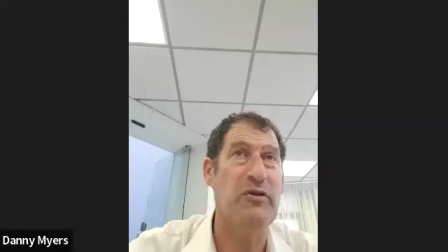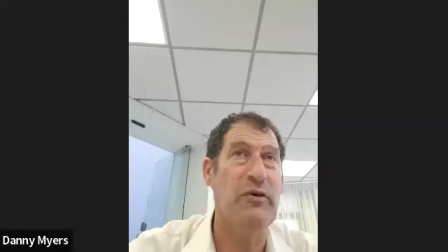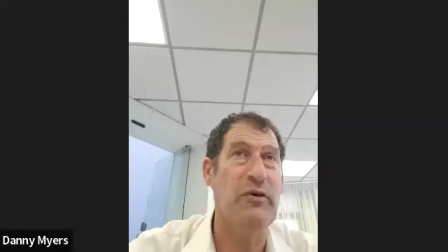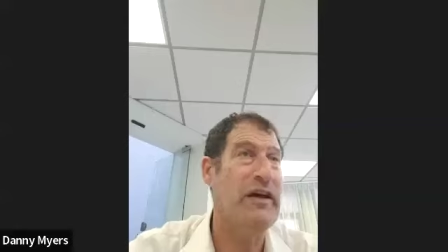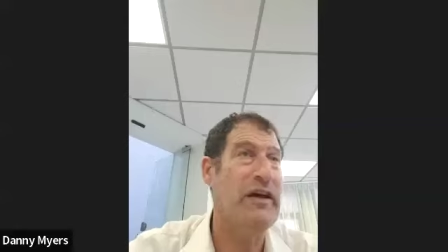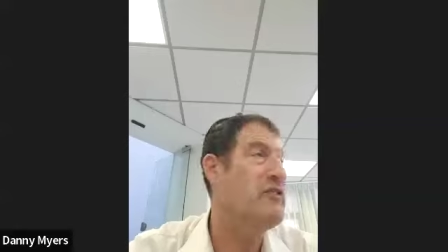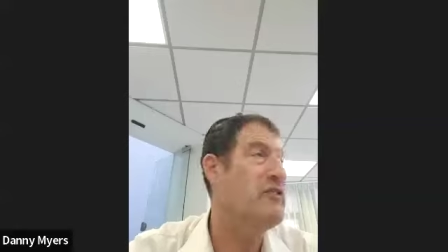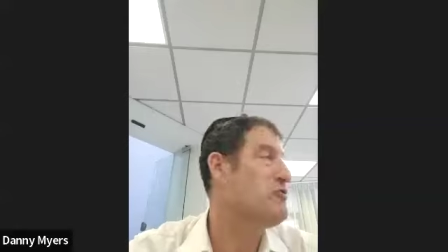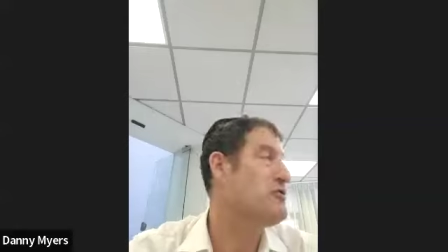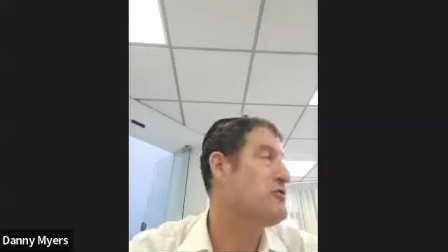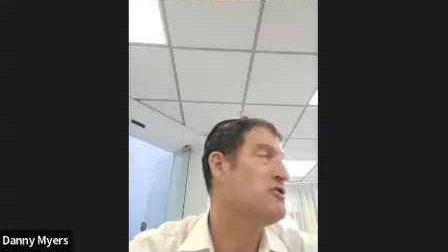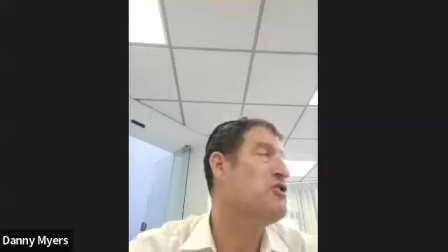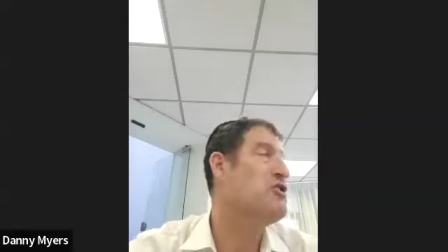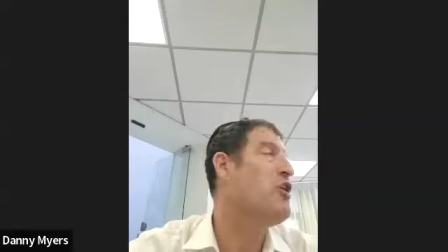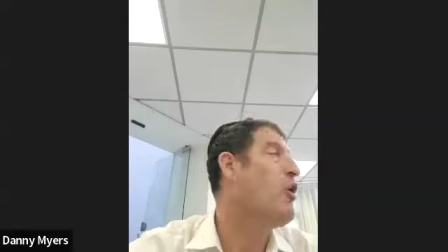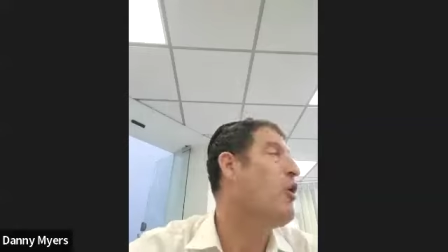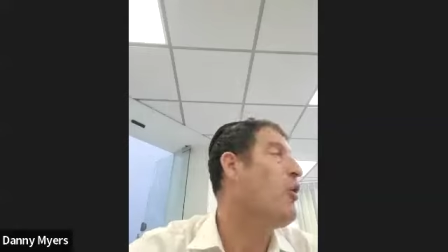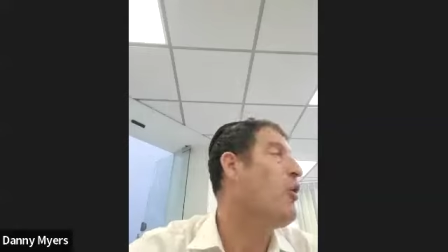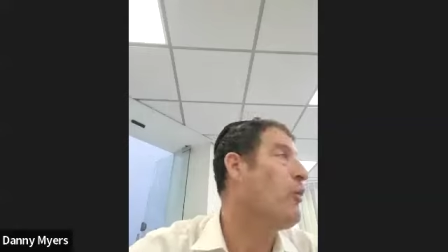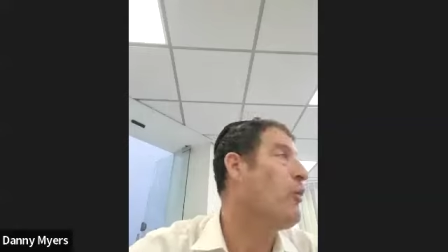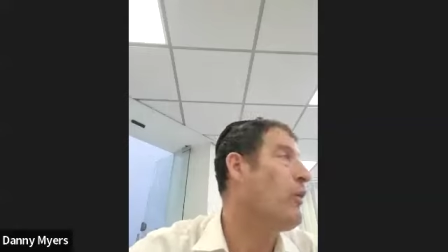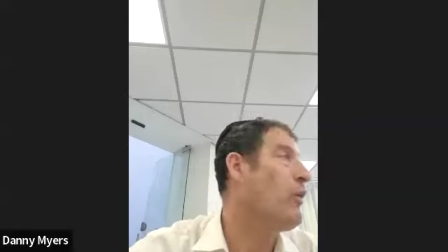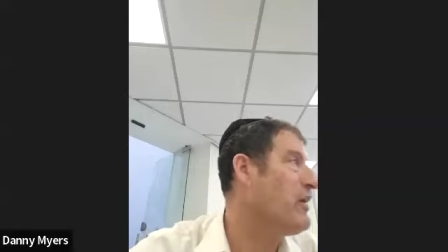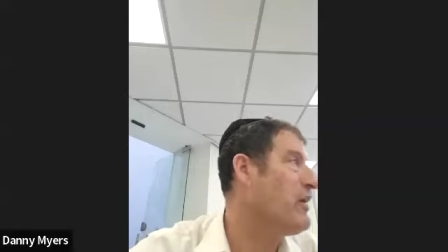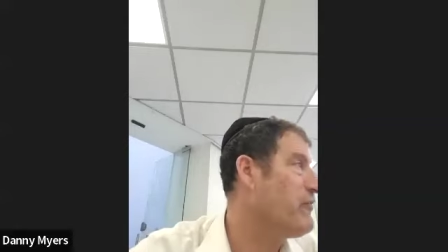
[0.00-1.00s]
and there's no
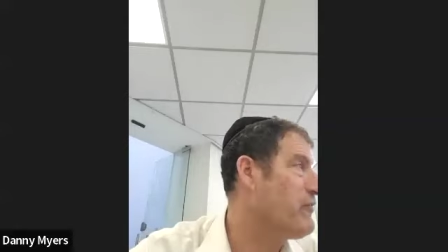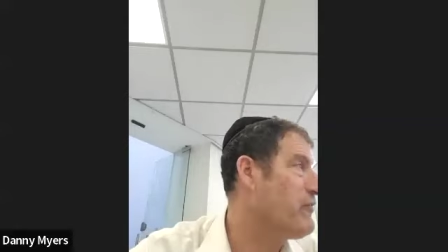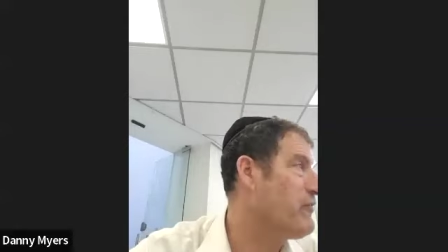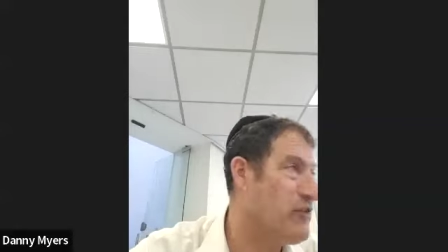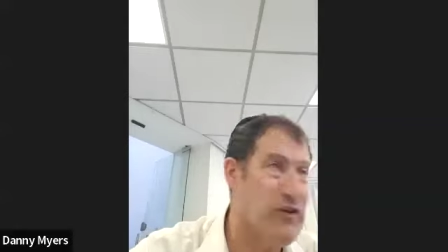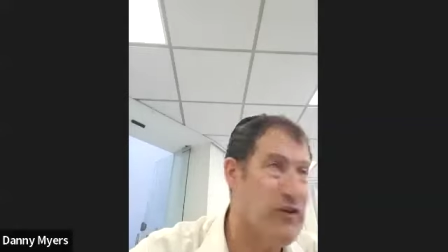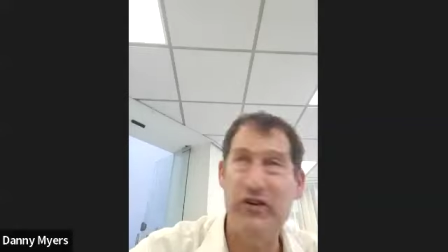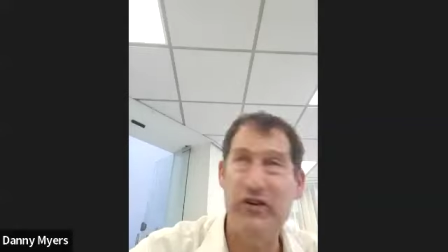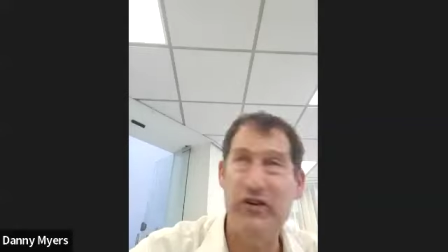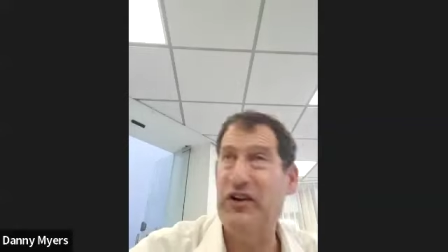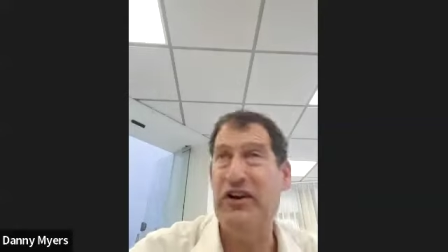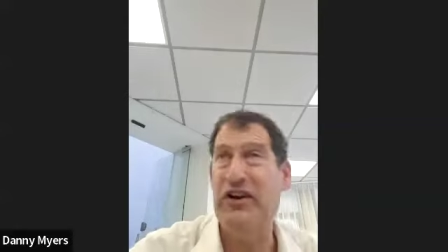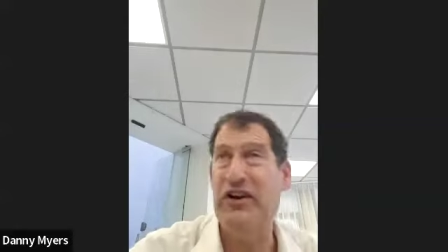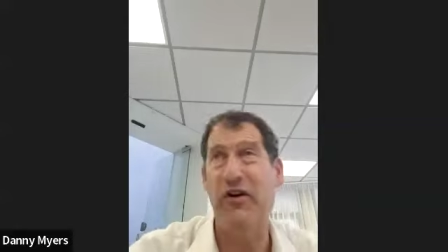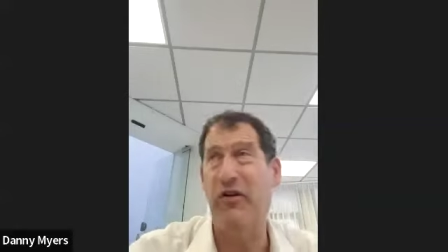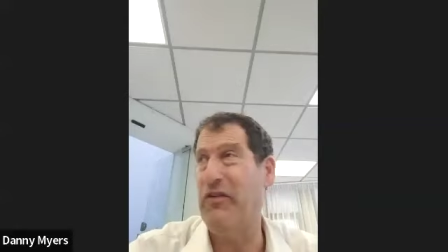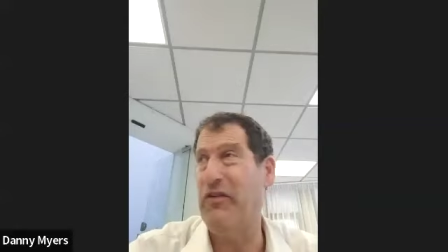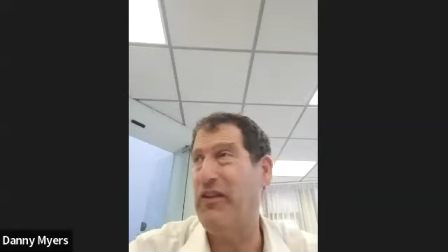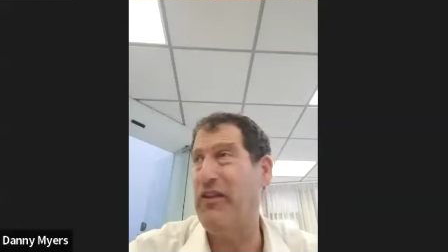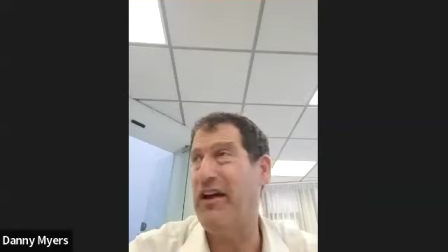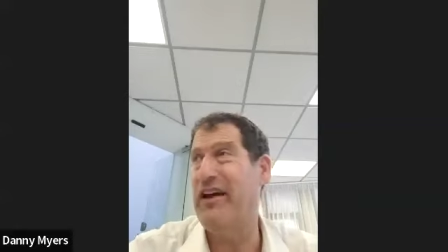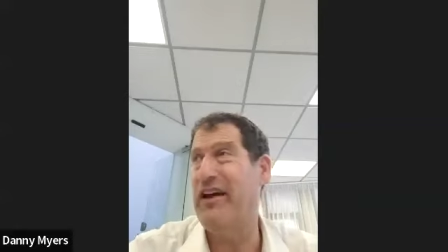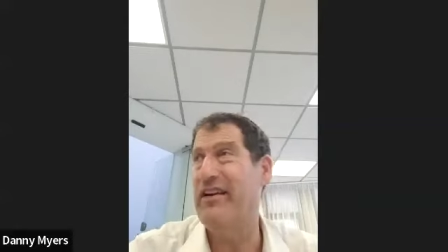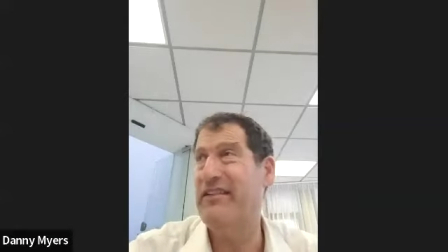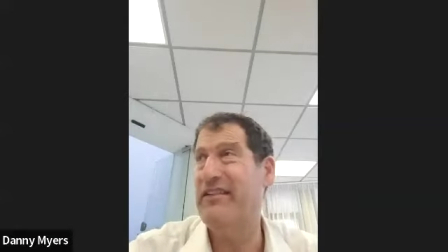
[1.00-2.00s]
way for you to know
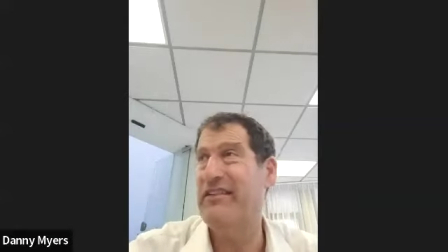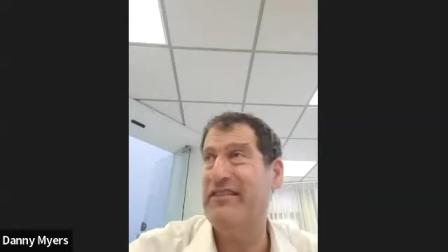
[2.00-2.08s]
that.